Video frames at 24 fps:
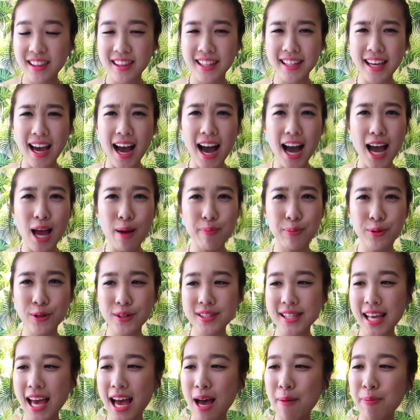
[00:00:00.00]
the
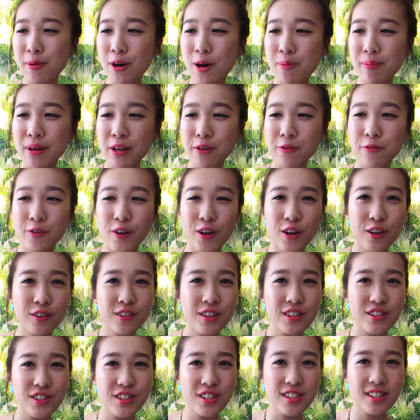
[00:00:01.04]
iBooks app on my phone.
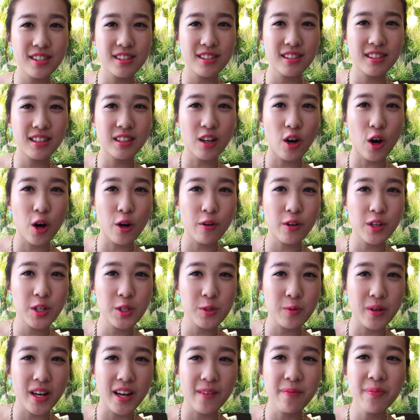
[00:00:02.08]
It's just the
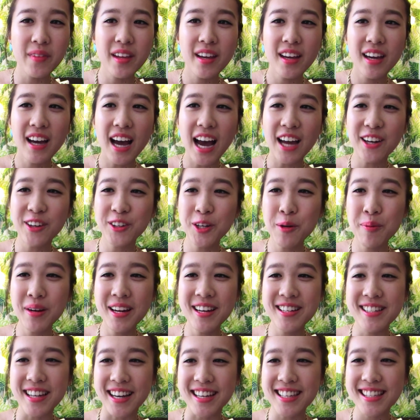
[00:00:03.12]
orange one. I don't know if
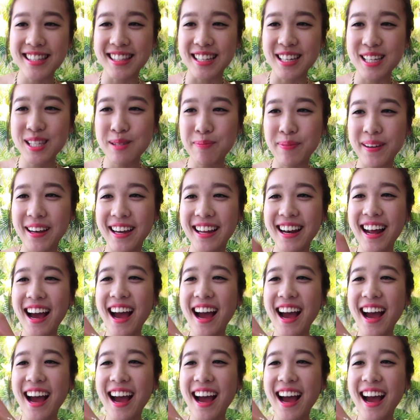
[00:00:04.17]
anybody does this, but